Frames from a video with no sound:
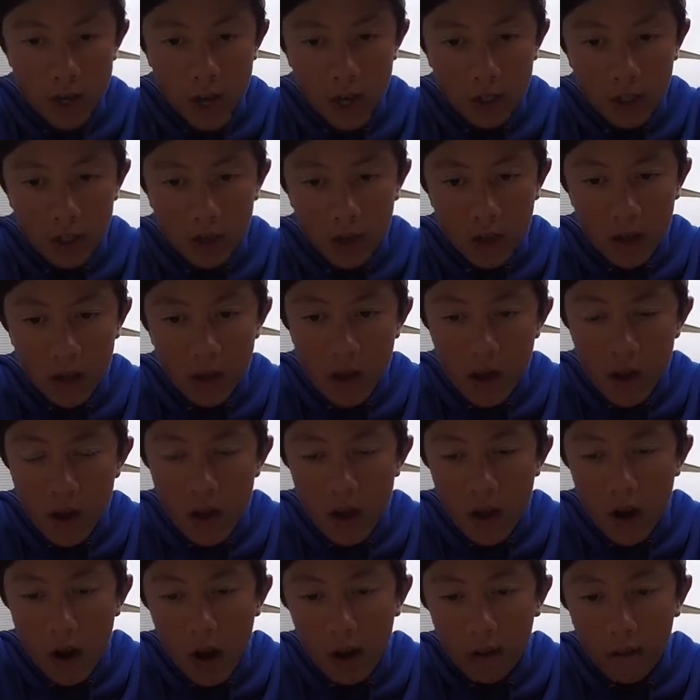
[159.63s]
Actually,
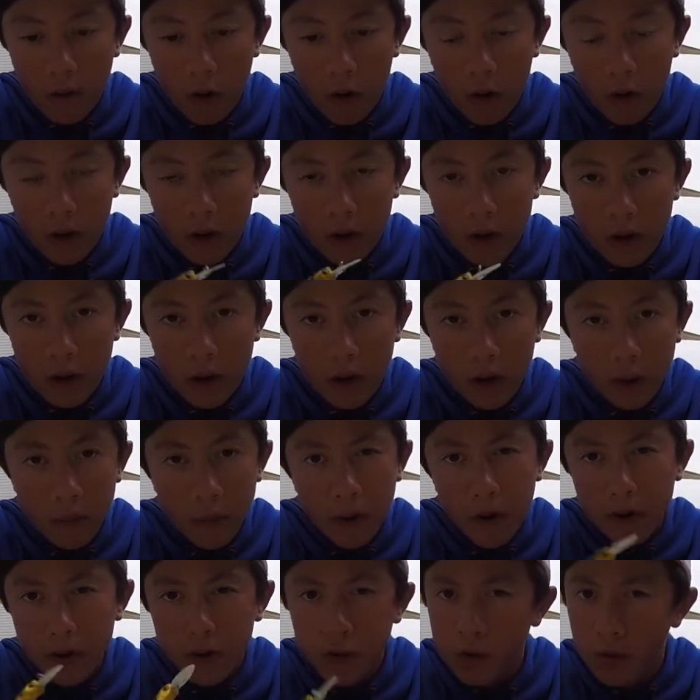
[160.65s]
I've caught
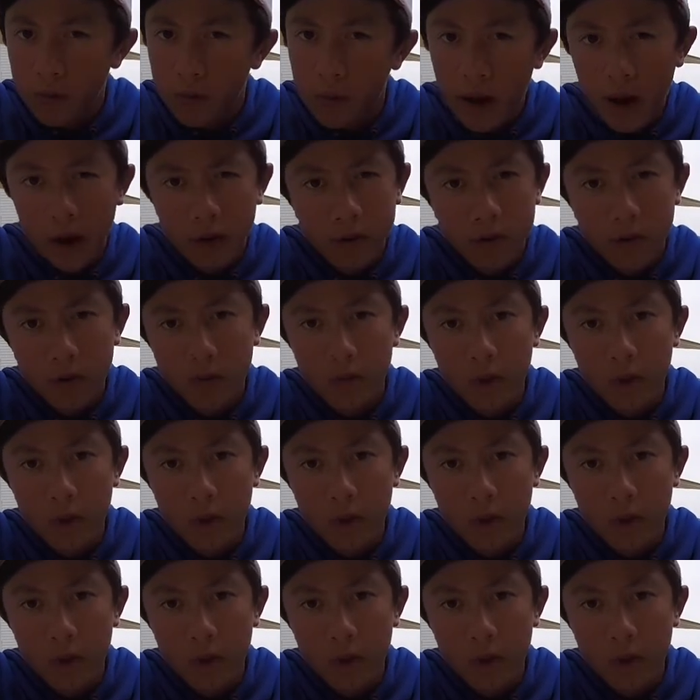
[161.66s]
about a 2-pounder,